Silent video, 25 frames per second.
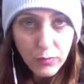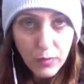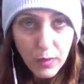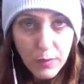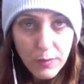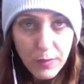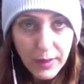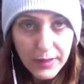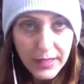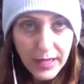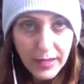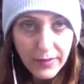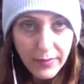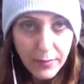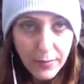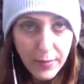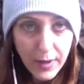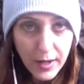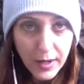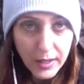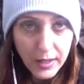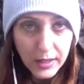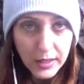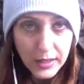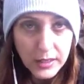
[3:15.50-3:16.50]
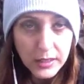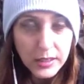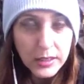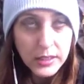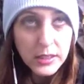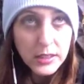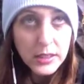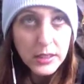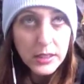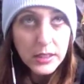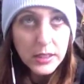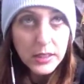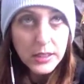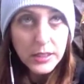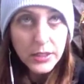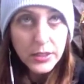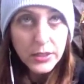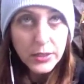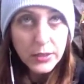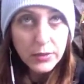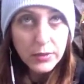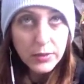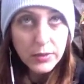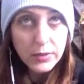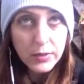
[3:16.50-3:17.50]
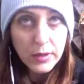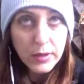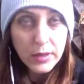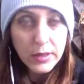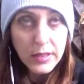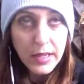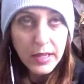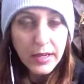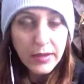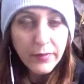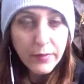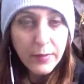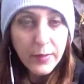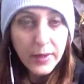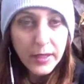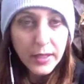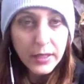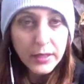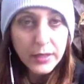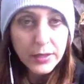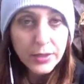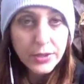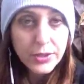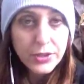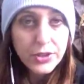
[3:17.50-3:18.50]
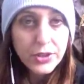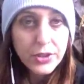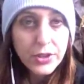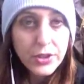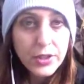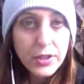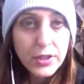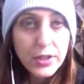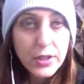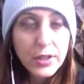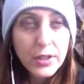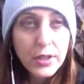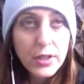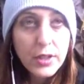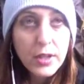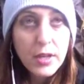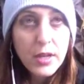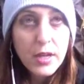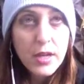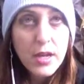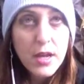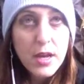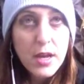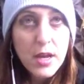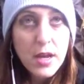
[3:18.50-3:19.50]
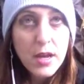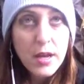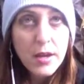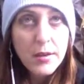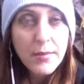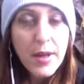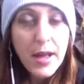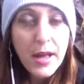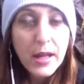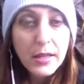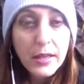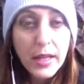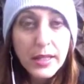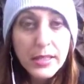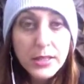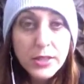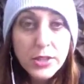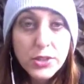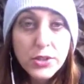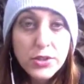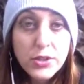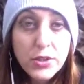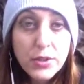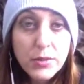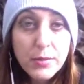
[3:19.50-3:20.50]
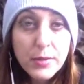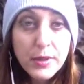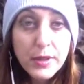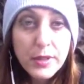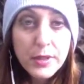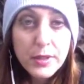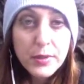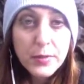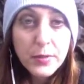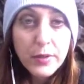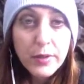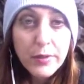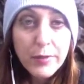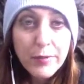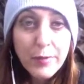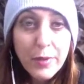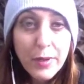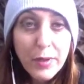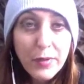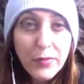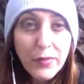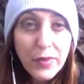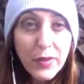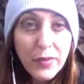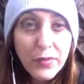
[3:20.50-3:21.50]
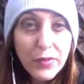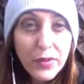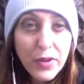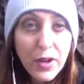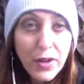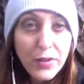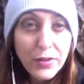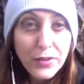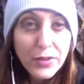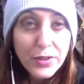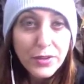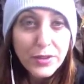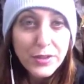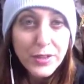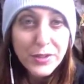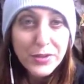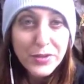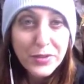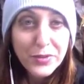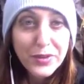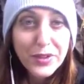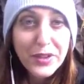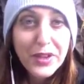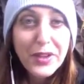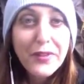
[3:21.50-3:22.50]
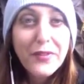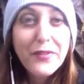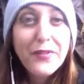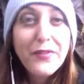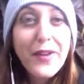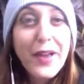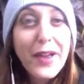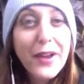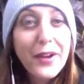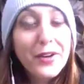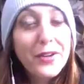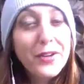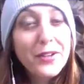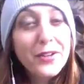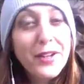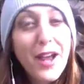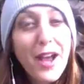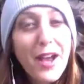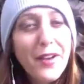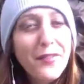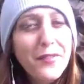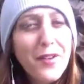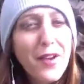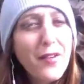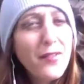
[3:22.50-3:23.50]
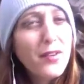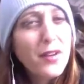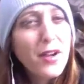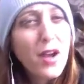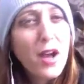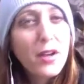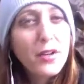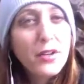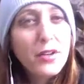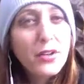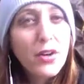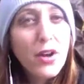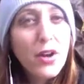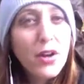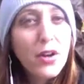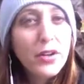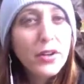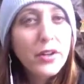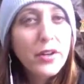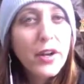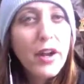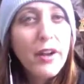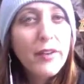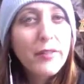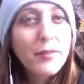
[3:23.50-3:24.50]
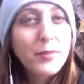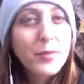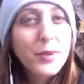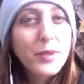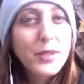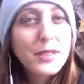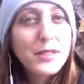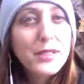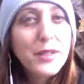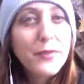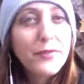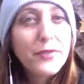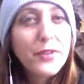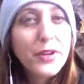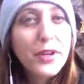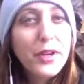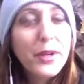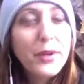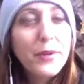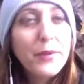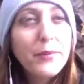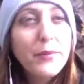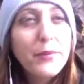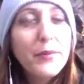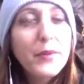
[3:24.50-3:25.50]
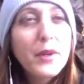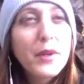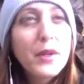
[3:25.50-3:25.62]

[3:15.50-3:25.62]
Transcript: by Native American, in Native American literature. Alexi Sherman is one of my favorite authors. I totally like fangirled out. I've never gotten an autograph, but except for him.